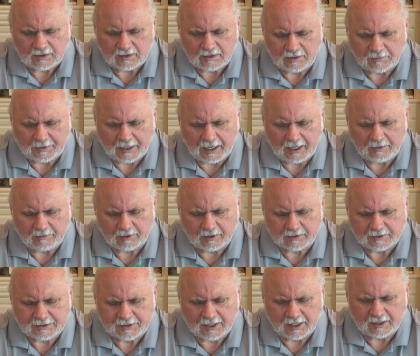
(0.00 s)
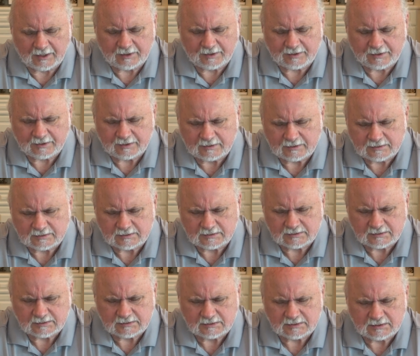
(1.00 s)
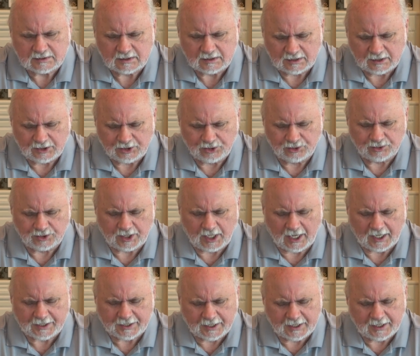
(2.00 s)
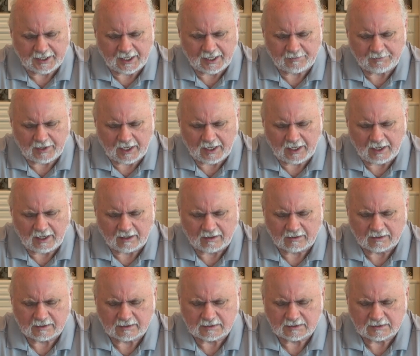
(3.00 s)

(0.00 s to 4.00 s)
the Bible says, you're knocking at my heart.